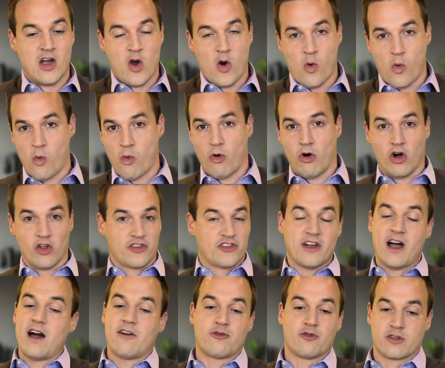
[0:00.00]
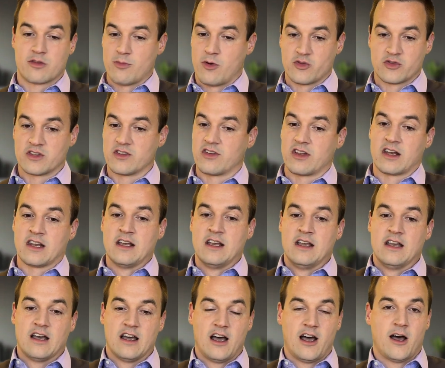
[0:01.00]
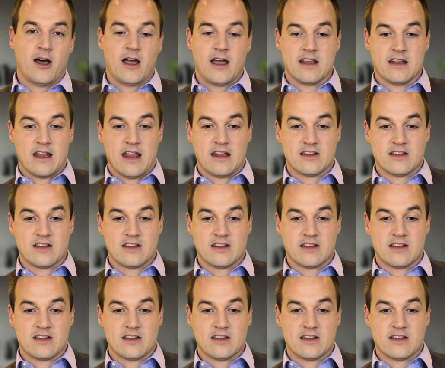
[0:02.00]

waltz off with most of it. And